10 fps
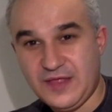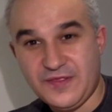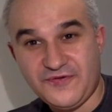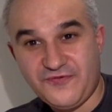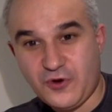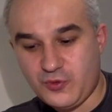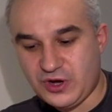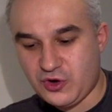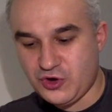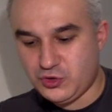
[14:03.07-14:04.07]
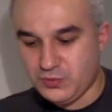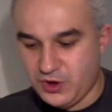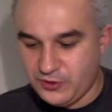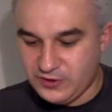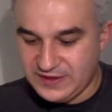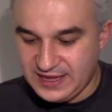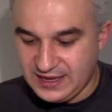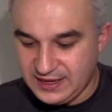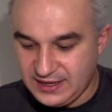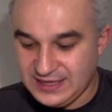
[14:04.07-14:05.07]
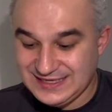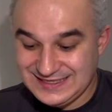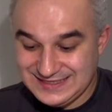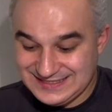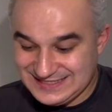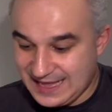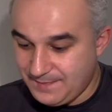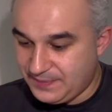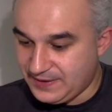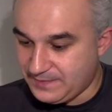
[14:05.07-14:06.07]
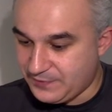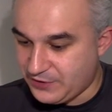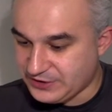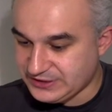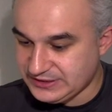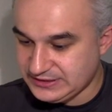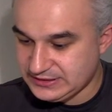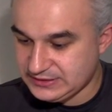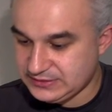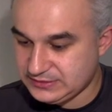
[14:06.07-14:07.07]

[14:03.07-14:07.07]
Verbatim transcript: Therefore, we are going to model the sampling process